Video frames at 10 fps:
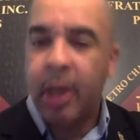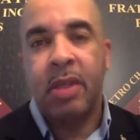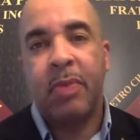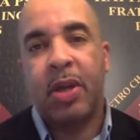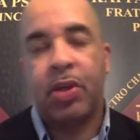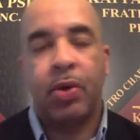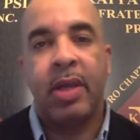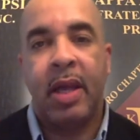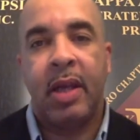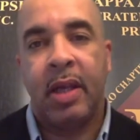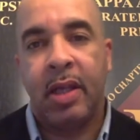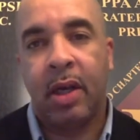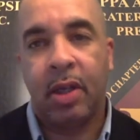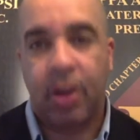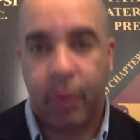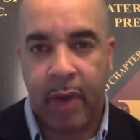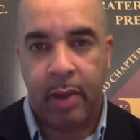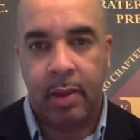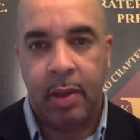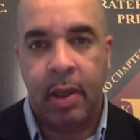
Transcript: to make sure you're getting it done correctly.